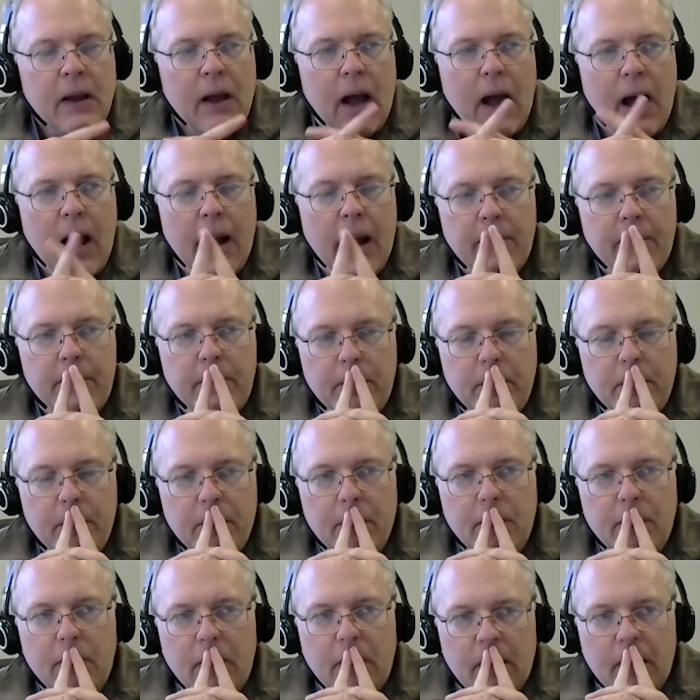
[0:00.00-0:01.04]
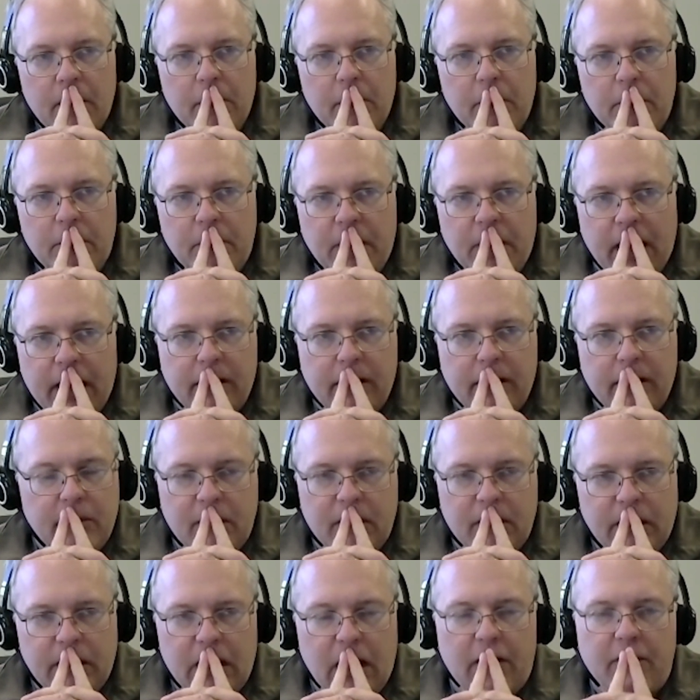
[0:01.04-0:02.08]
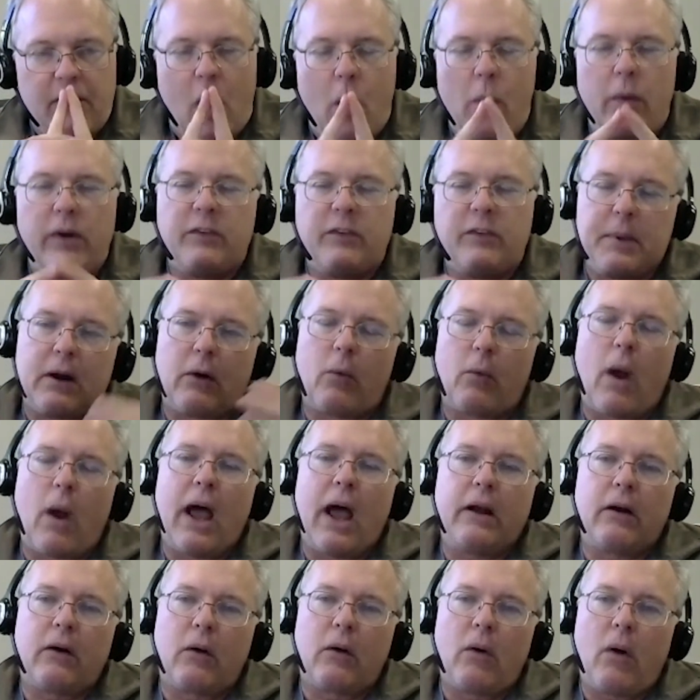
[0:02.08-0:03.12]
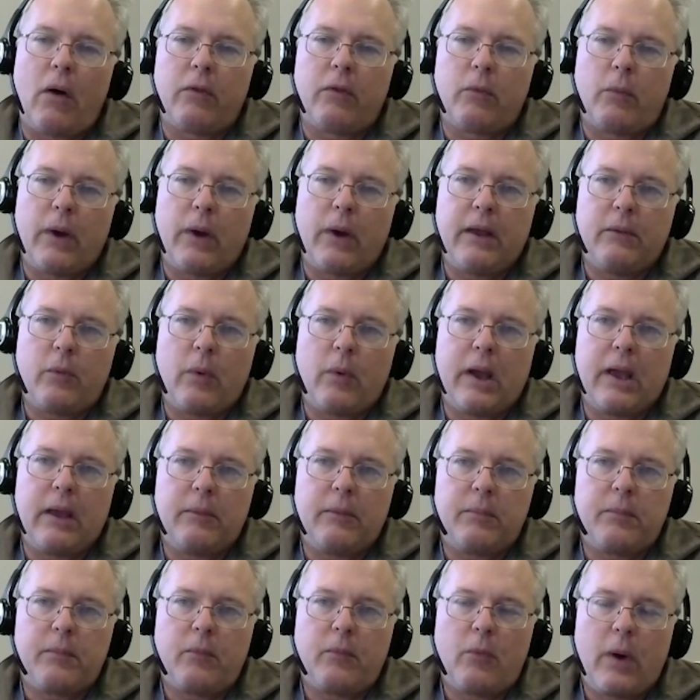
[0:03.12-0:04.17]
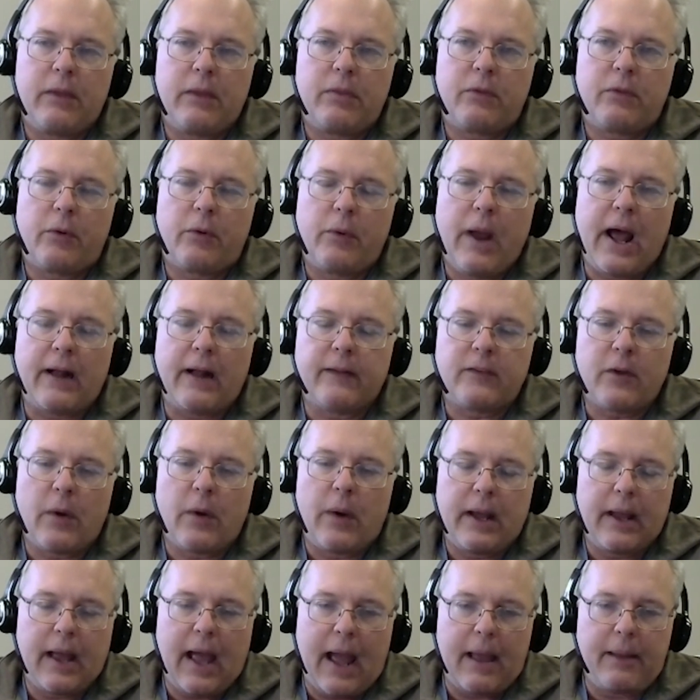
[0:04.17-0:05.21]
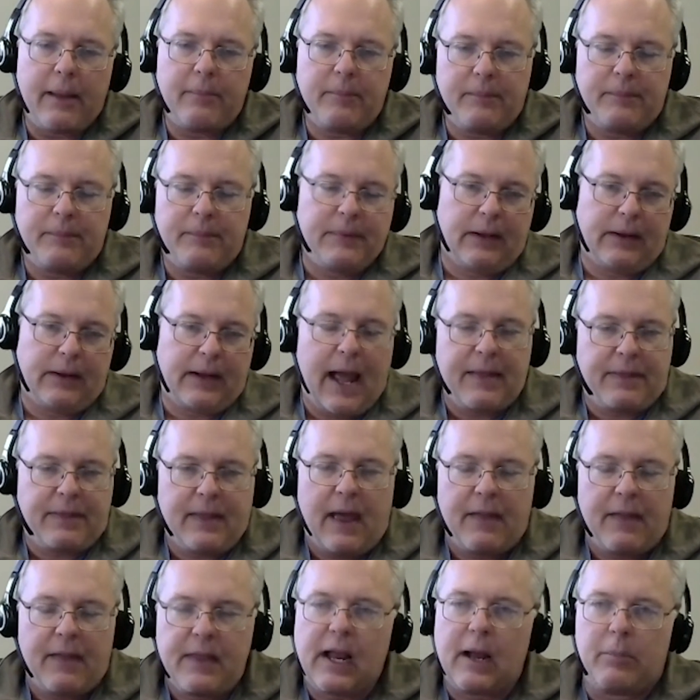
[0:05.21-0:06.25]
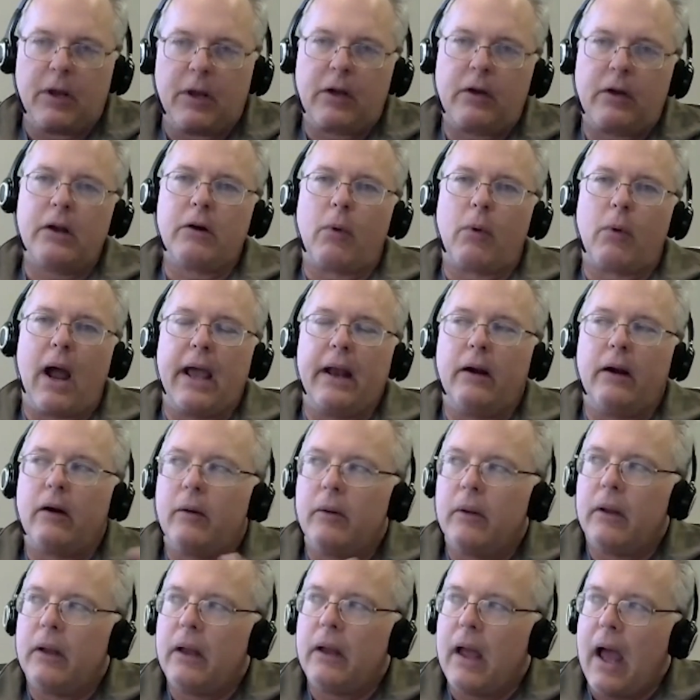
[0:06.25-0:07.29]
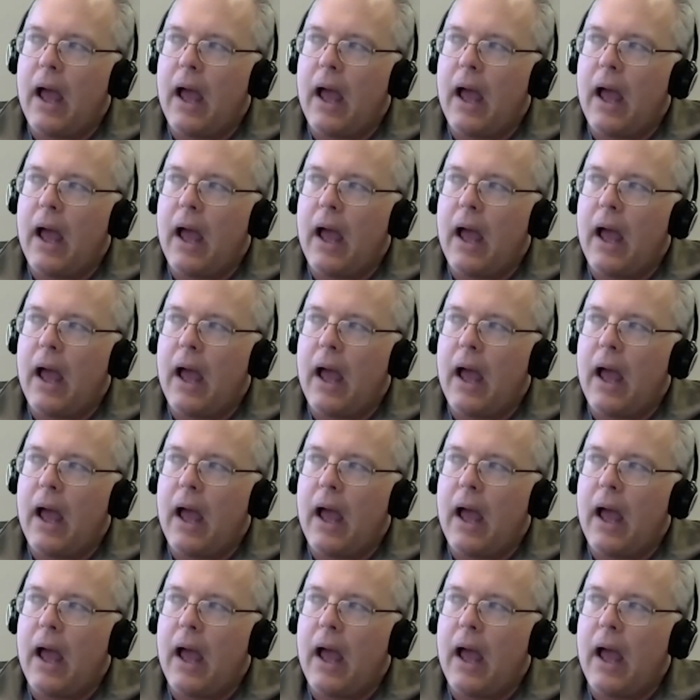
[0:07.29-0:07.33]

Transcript: But I've always been a writer all the way throughout. So I think I'm a good writer.